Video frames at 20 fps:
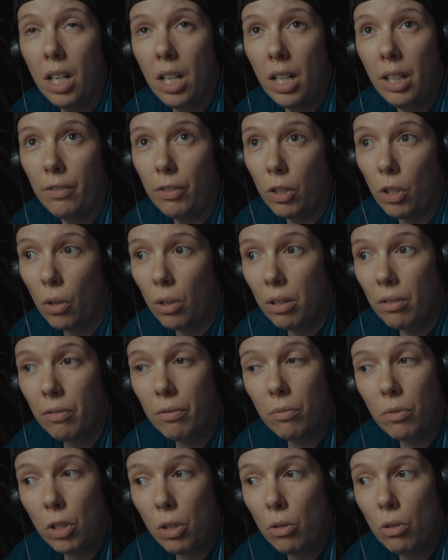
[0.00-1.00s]
if you go the
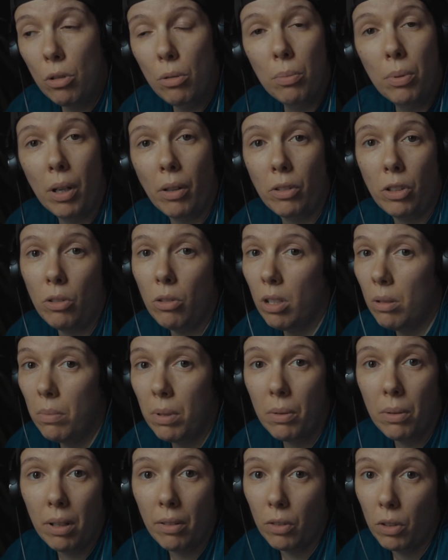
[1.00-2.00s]
YouTube route, you can
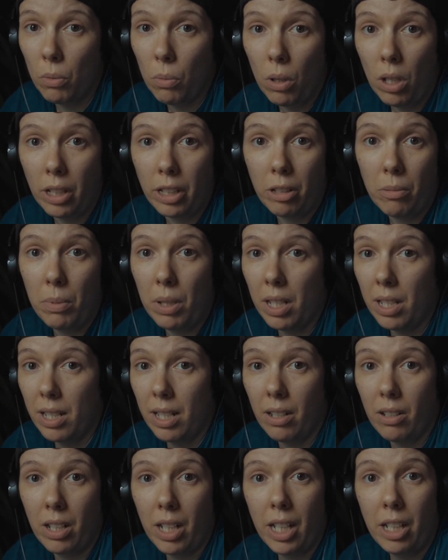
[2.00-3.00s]
be whatever you want. You can be the
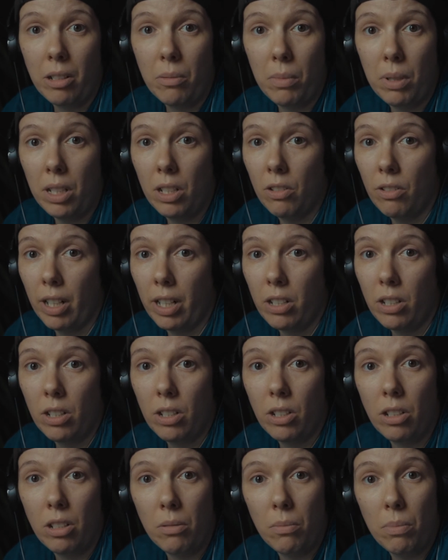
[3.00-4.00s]
sound guy, you can be the director,
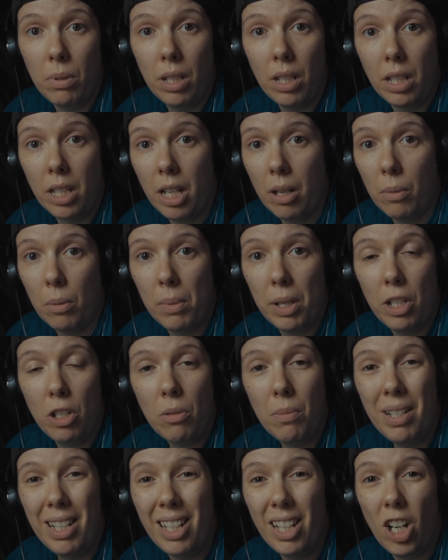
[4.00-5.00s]
you can be the cameraman, you
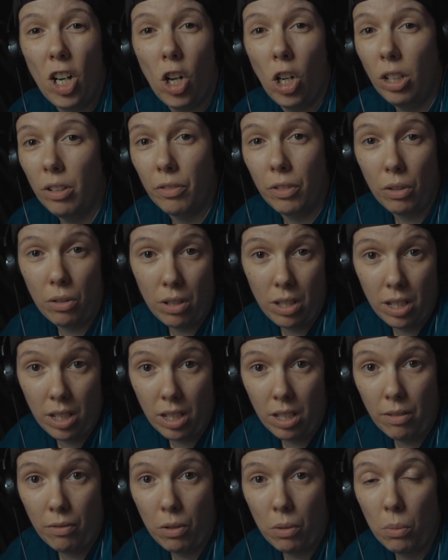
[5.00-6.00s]
can be all of those
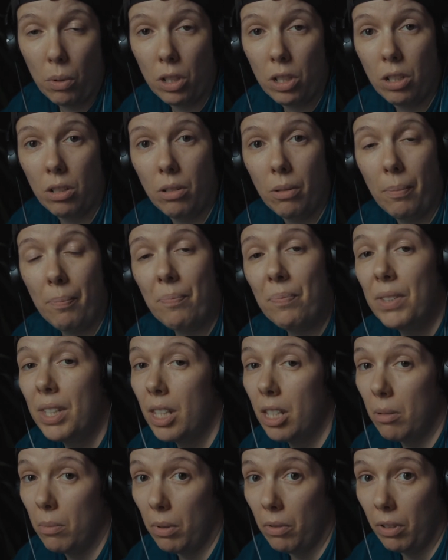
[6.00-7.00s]
things if you want to.
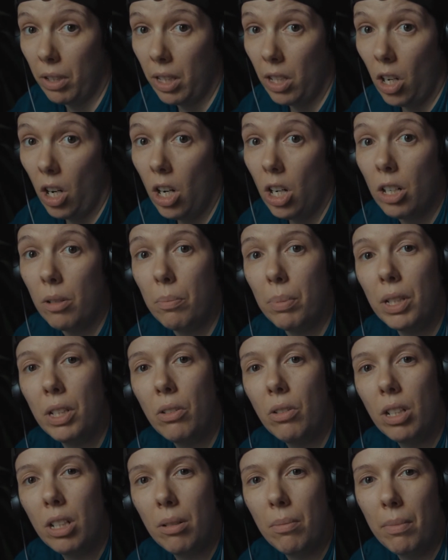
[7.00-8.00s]
It's gonna be really hard, but
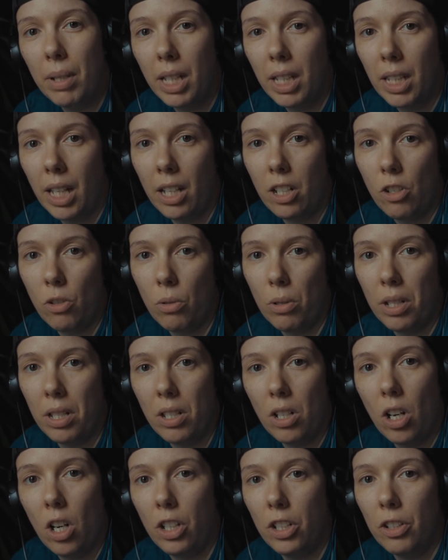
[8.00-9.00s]
you get to make that
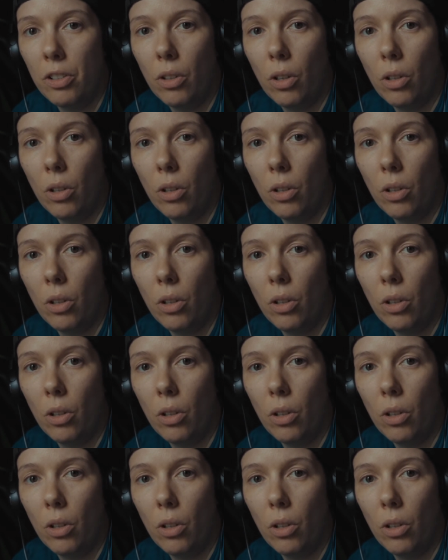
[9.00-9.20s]
choice on your